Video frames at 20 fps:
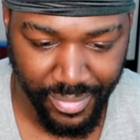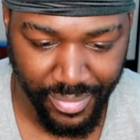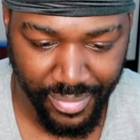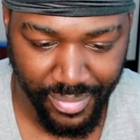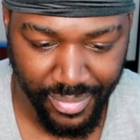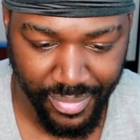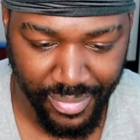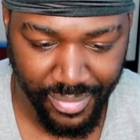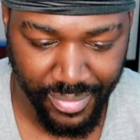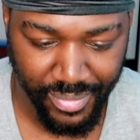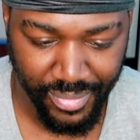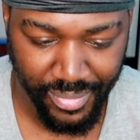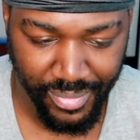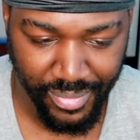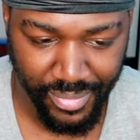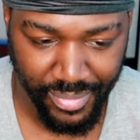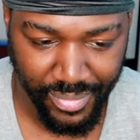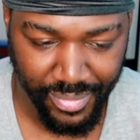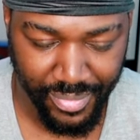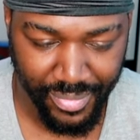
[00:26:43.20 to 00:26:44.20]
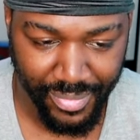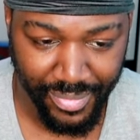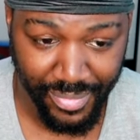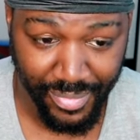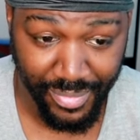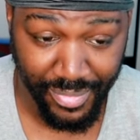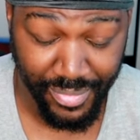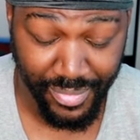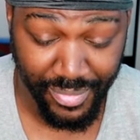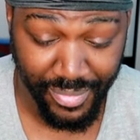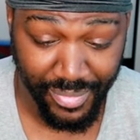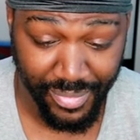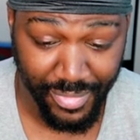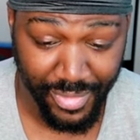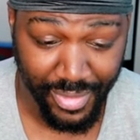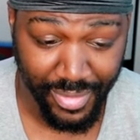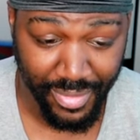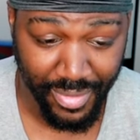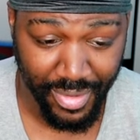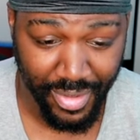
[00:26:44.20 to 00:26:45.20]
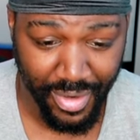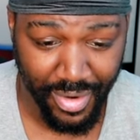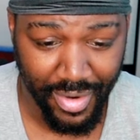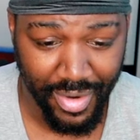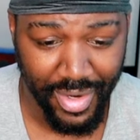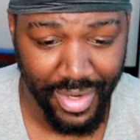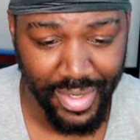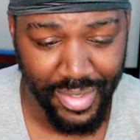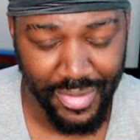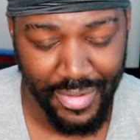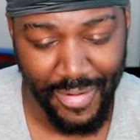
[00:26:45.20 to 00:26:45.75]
You? With us? All right.